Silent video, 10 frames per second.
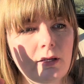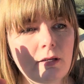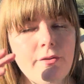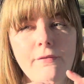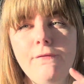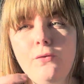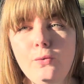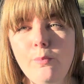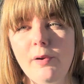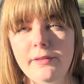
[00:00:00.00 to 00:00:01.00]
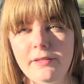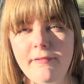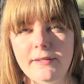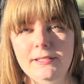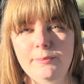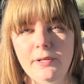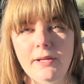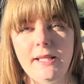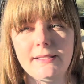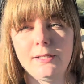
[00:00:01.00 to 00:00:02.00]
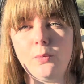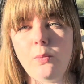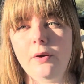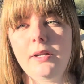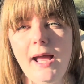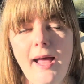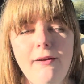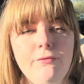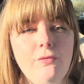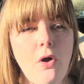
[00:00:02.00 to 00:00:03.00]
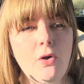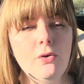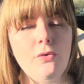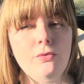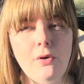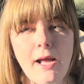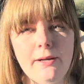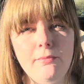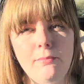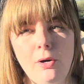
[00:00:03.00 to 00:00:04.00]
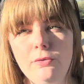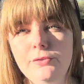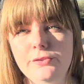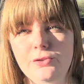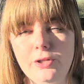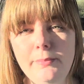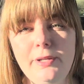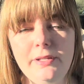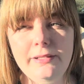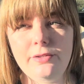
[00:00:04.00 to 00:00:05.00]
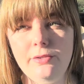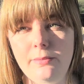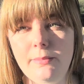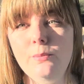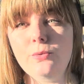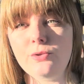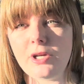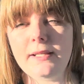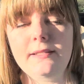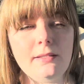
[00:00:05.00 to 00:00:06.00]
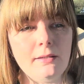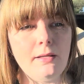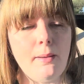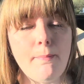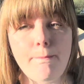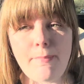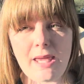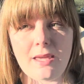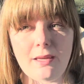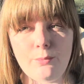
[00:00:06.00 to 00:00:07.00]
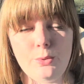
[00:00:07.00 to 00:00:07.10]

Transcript: the full breadth of experience, and it won't have wrong or right or morals attributed to them. It will just be.